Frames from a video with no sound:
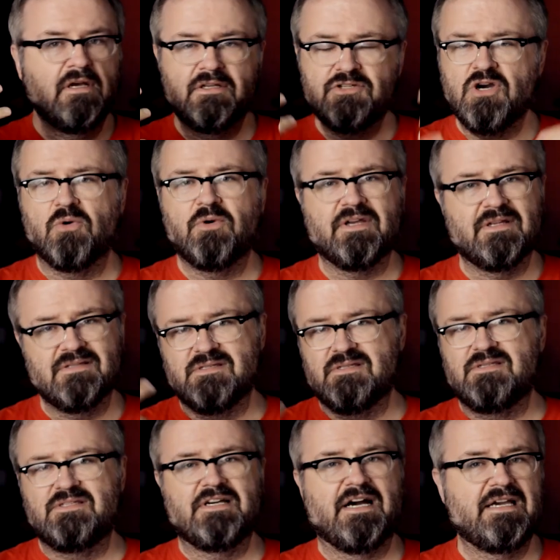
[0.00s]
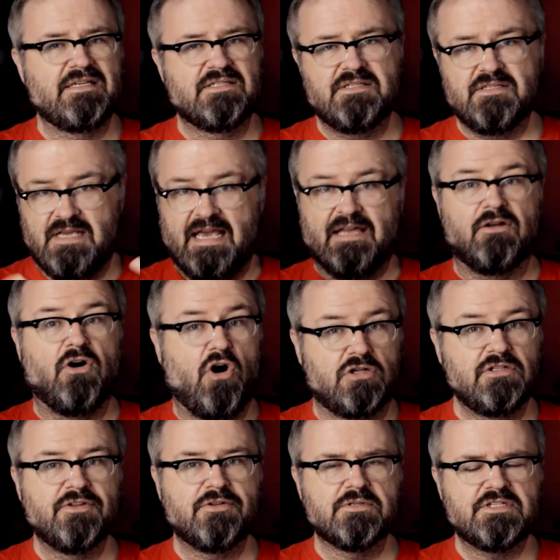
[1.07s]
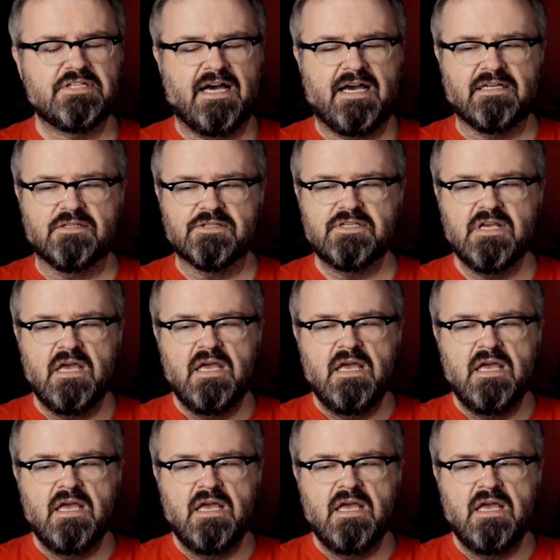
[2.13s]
tokens, dice, and all of those tiles,